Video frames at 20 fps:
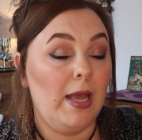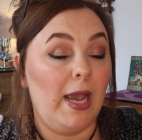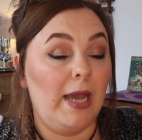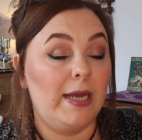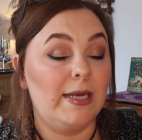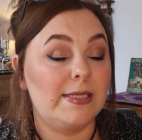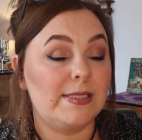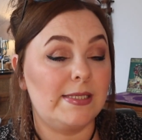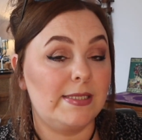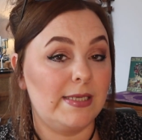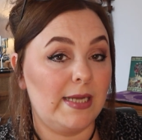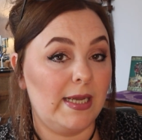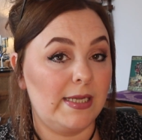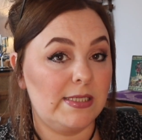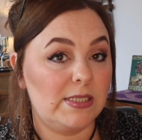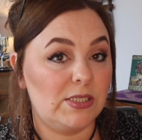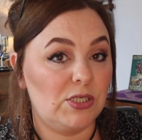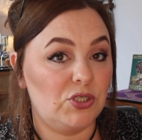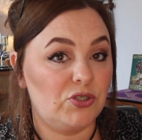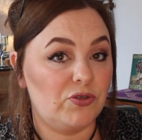And it's
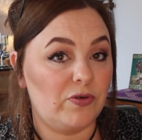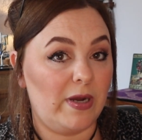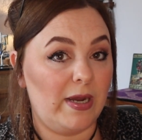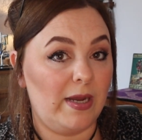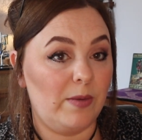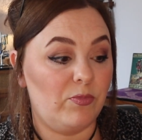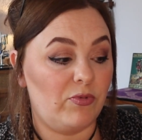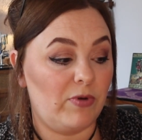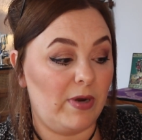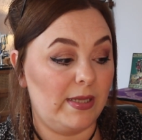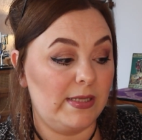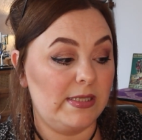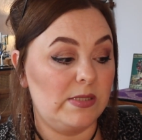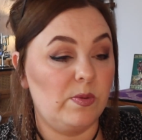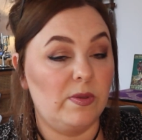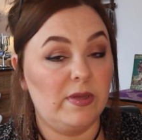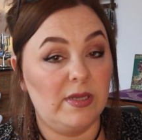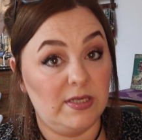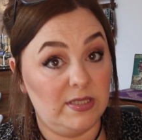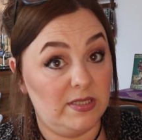nice to try brands
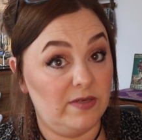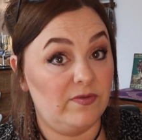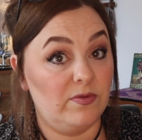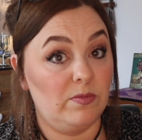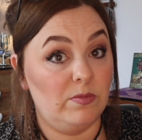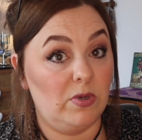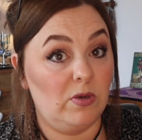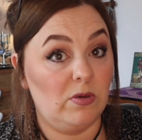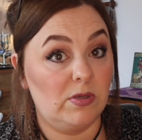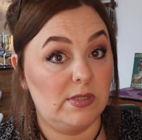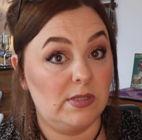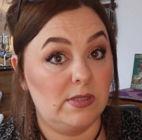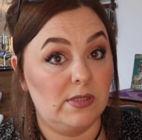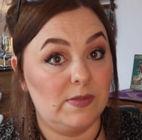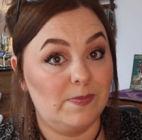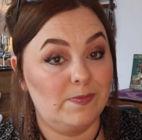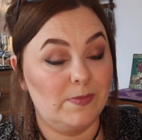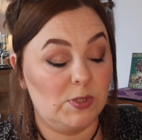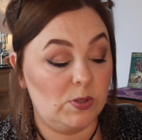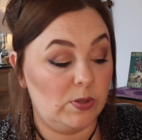within different
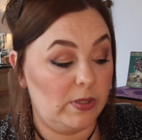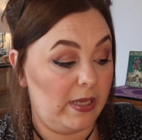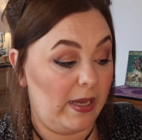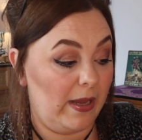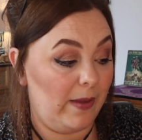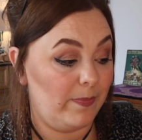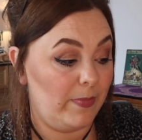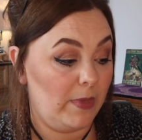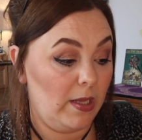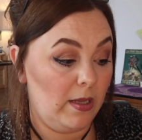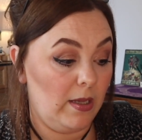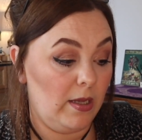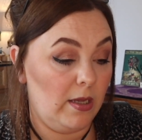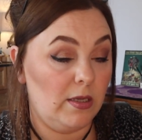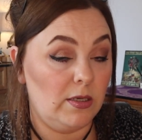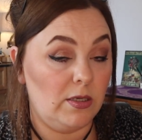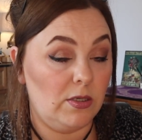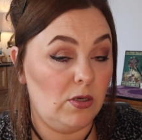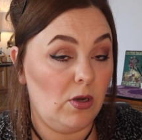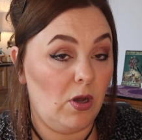boxes. So yeah,
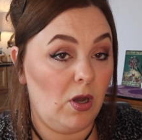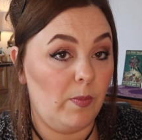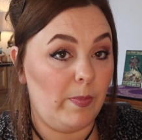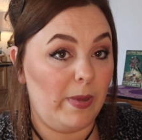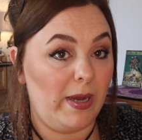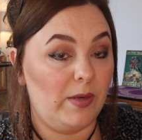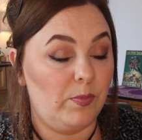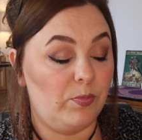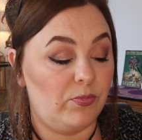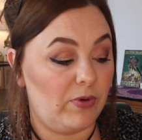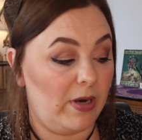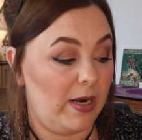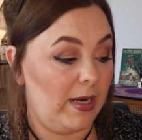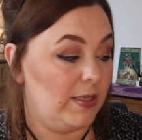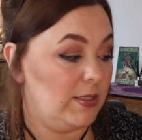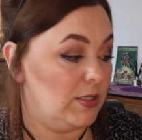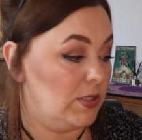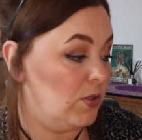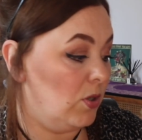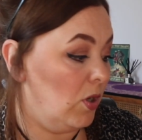not a bad
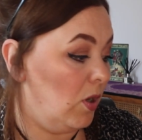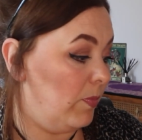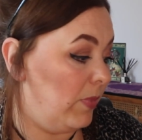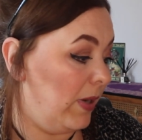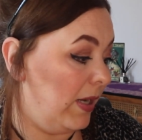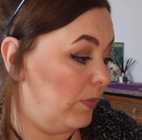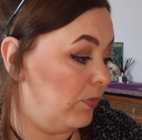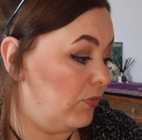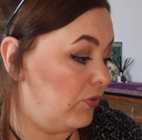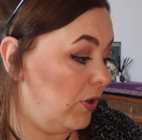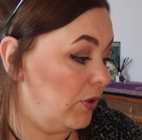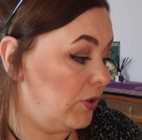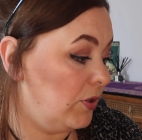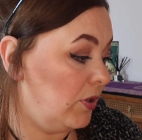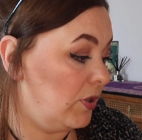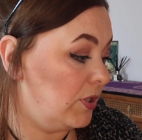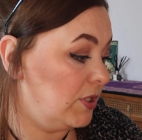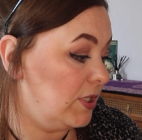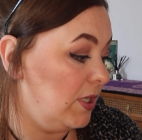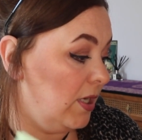brand, not a bad
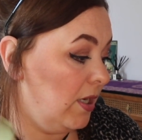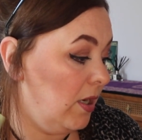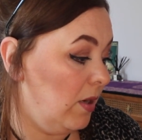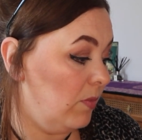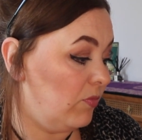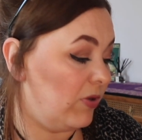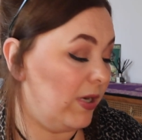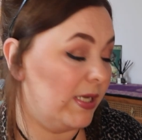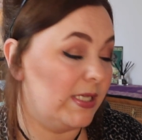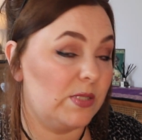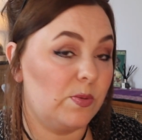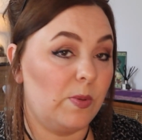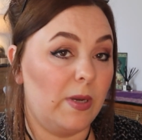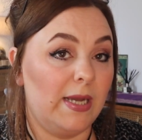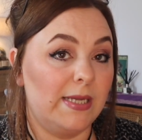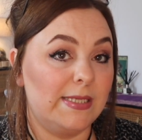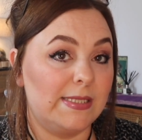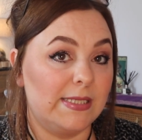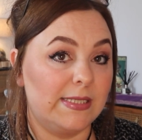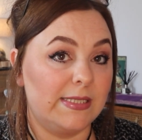product.
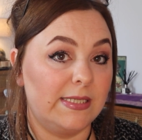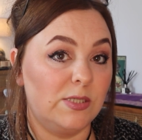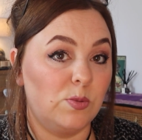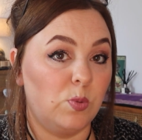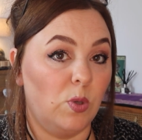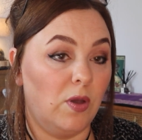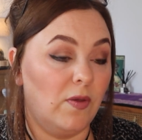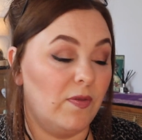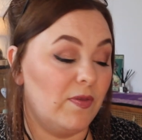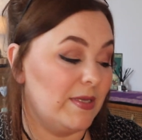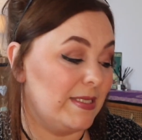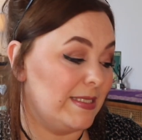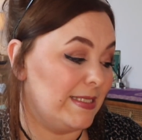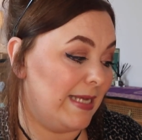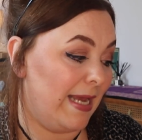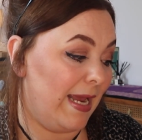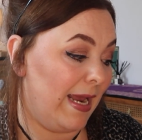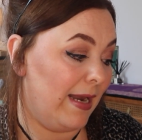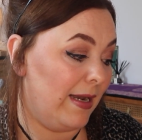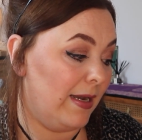Price-wise, this is worth
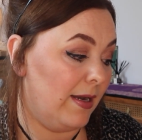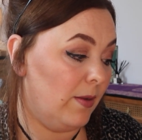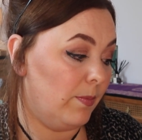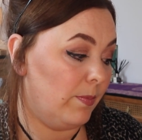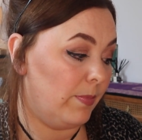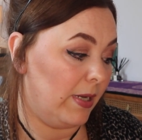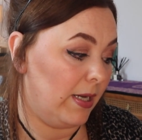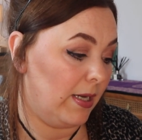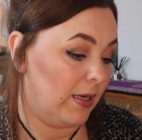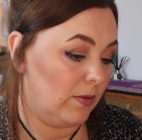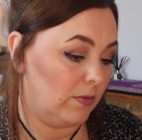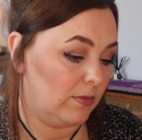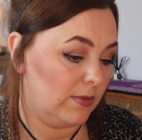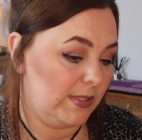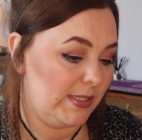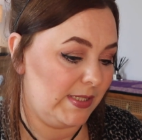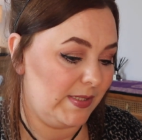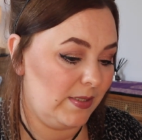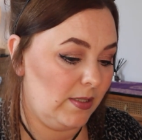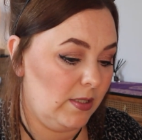
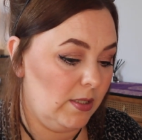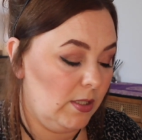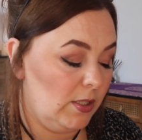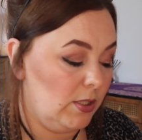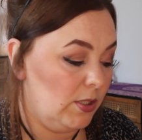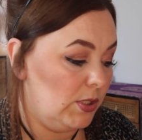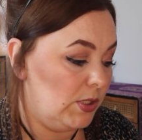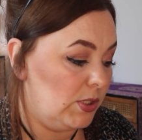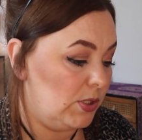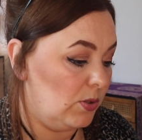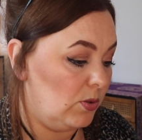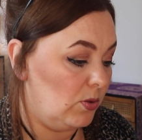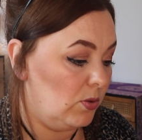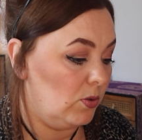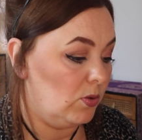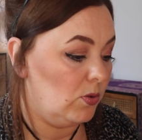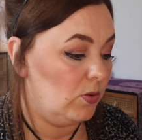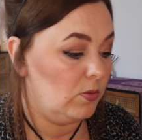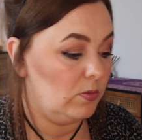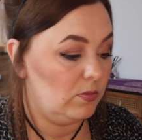£10.
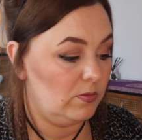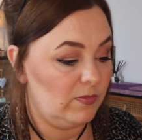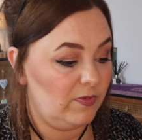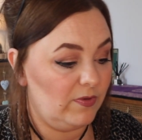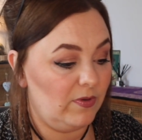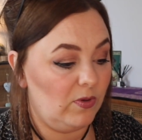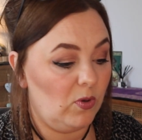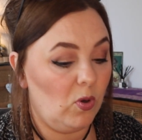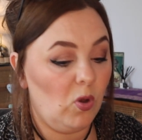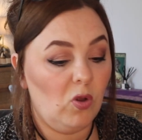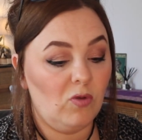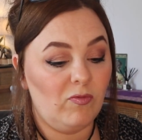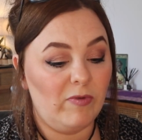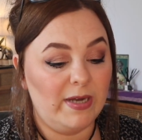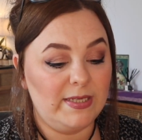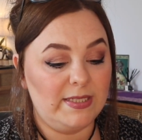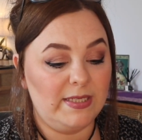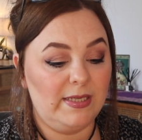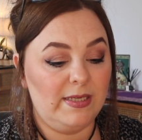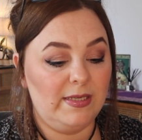So
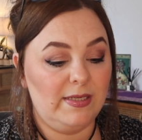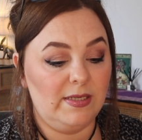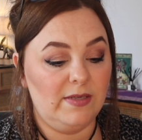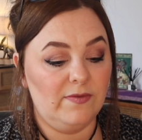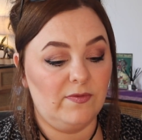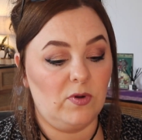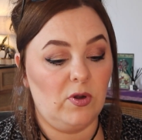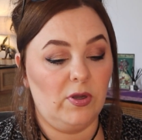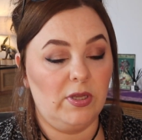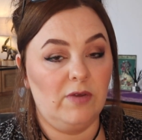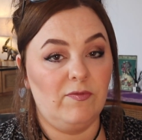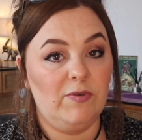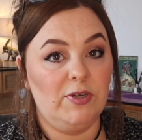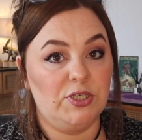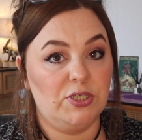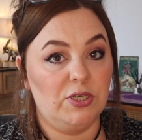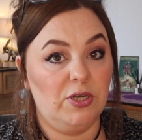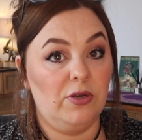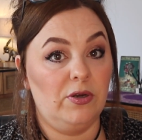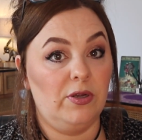already you've got your
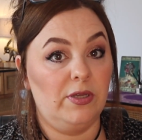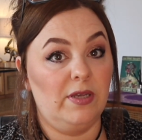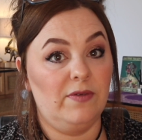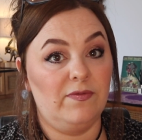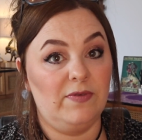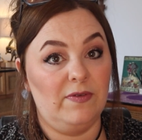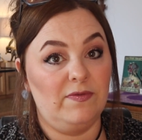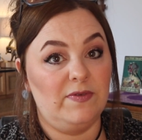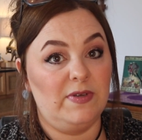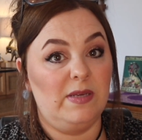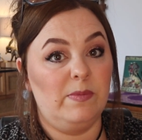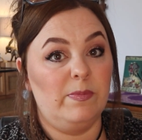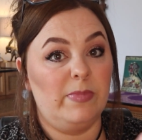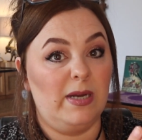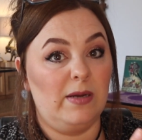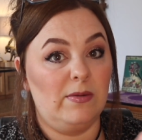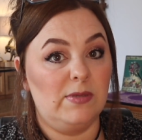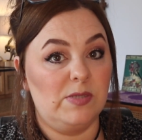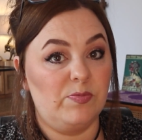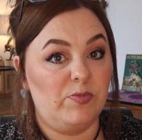return on your
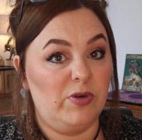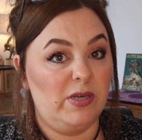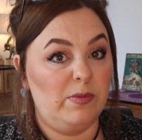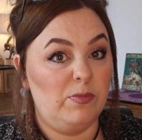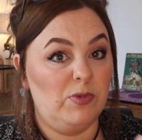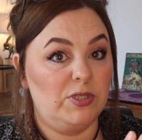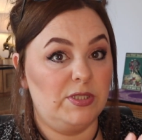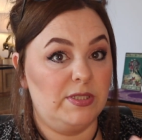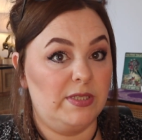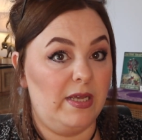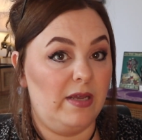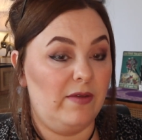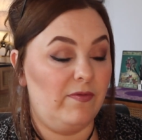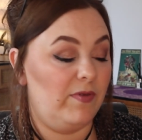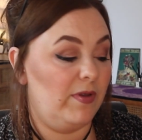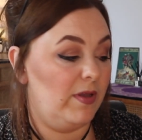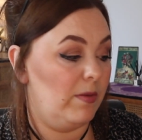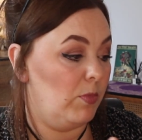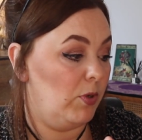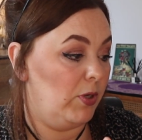£15 pretty much there
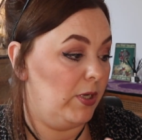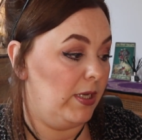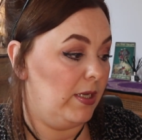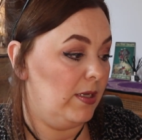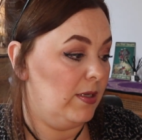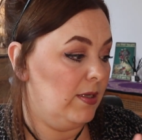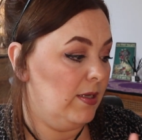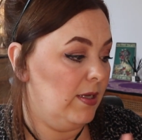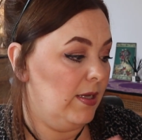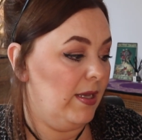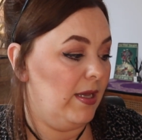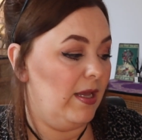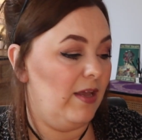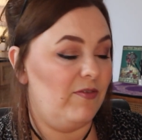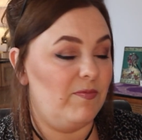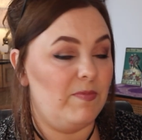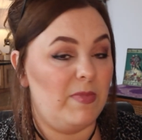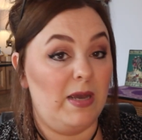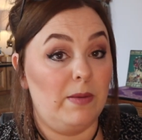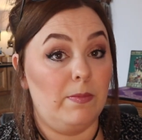for your money.
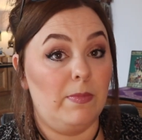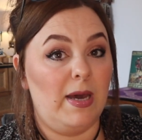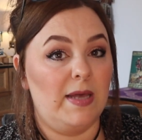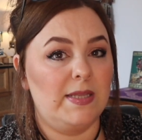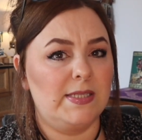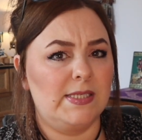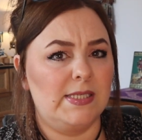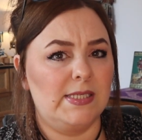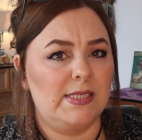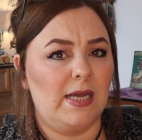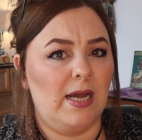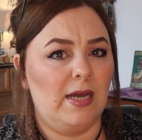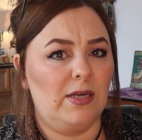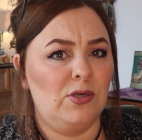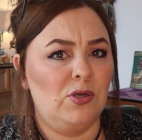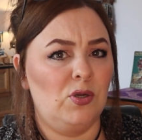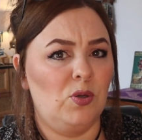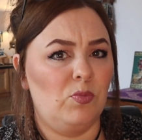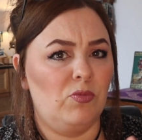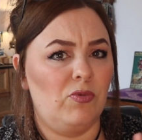If my maths is
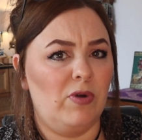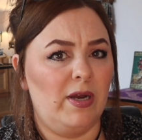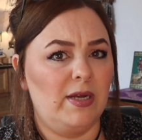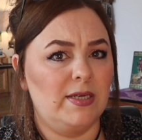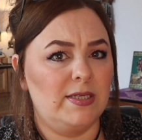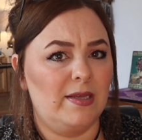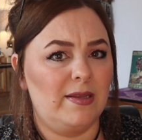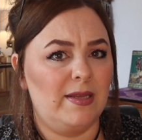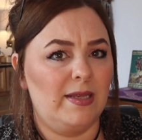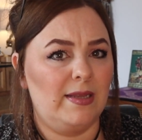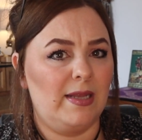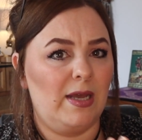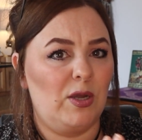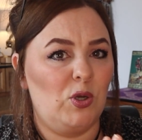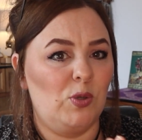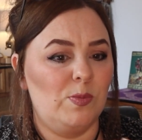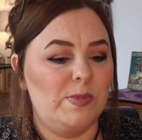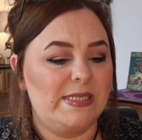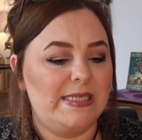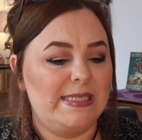adding up right, I think that
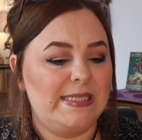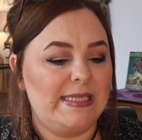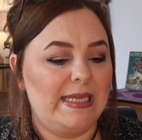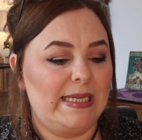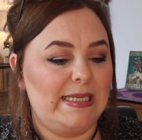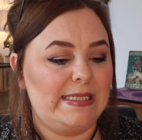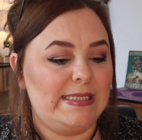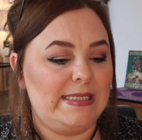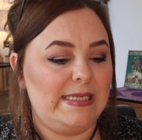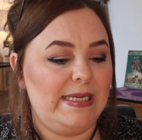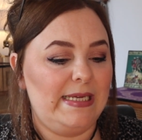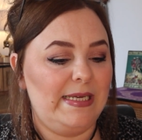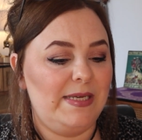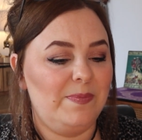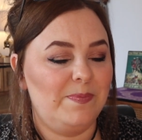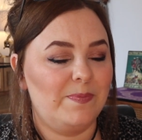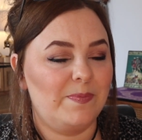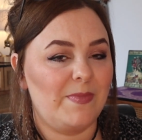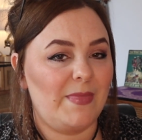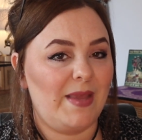comes to
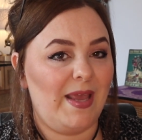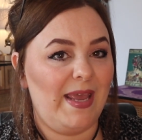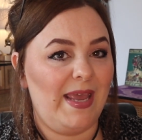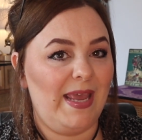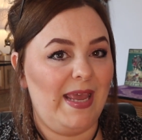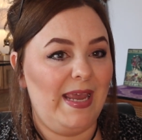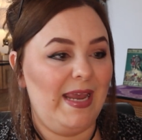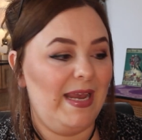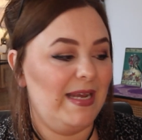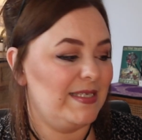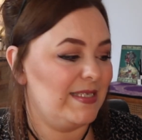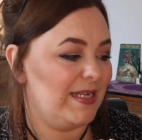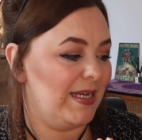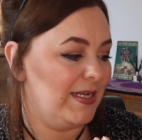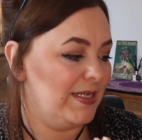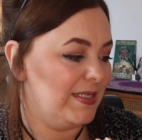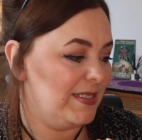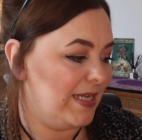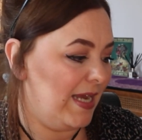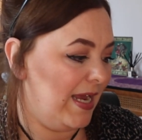16, 8
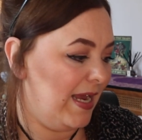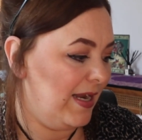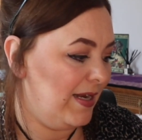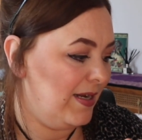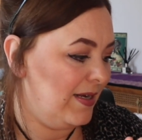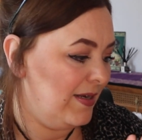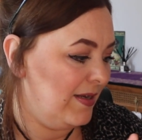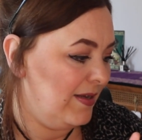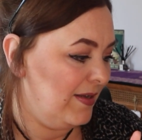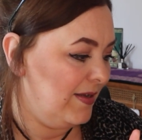and 10.